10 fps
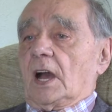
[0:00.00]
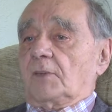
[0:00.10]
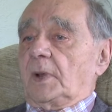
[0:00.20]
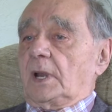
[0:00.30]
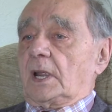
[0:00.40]

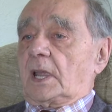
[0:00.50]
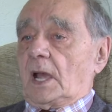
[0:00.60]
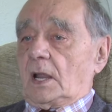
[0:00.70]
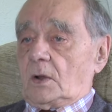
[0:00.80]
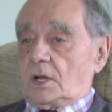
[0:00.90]
I've been in
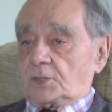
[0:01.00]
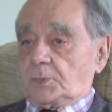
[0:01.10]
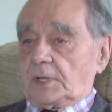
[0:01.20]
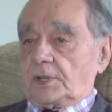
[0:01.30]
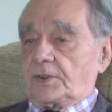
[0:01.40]
Kellow
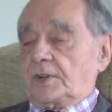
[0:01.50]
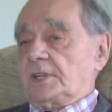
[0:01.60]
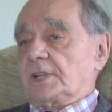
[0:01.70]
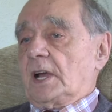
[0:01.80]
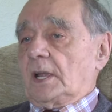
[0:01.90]
Hospital
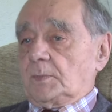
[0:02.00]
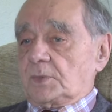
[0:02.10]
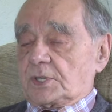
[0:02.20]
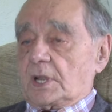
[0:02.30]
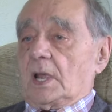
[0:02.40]
3
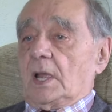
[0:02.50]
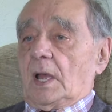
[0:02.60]
times